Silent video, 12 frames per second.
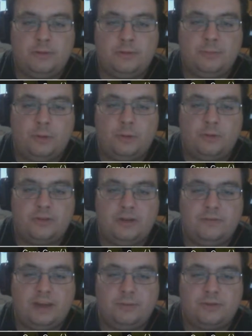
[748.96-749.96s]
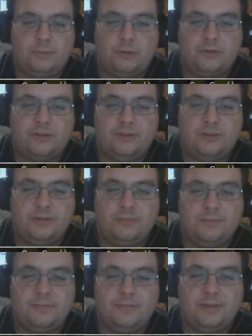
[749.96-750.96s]
And probably the most infamous
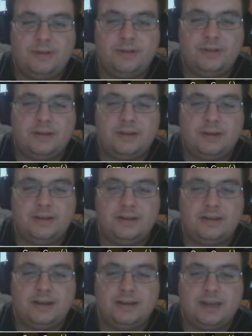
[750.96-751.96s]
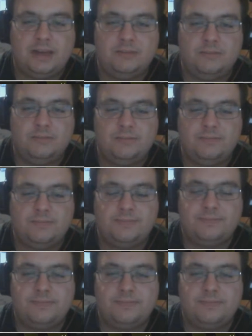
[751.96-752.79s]
boss in the entire game.